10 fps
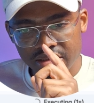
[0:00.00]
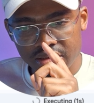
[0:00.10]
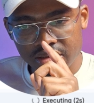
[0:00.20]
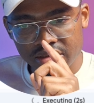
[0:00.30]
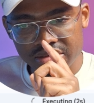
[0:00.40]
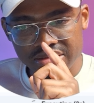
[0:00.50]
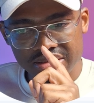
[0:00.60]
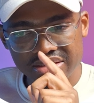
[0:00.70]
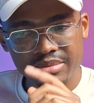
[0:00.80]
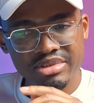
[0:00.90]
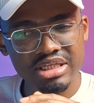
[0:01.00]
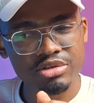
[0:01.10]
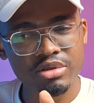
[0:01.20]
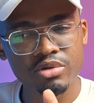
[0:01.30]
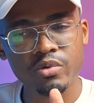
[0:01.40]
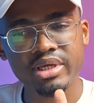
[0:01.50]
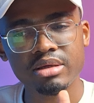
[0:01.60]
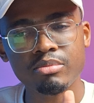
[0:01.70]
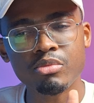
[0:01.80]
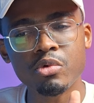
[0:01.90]
the system is actually
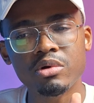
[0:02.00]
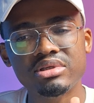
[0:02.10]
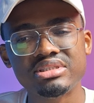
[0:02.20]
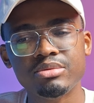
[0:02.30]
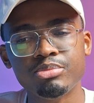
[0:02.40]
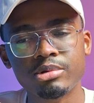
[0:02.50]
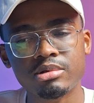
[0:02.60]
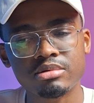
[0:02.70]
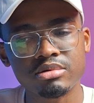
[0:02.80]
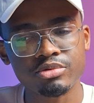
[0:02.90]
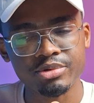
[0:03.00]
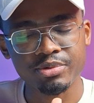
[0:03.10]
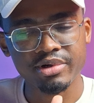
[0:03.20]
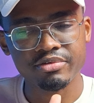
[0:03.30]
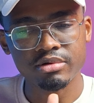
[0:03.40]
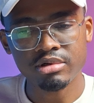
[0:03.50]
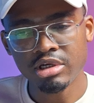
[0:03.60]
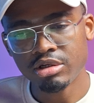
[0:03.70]
doing multiple retrieval.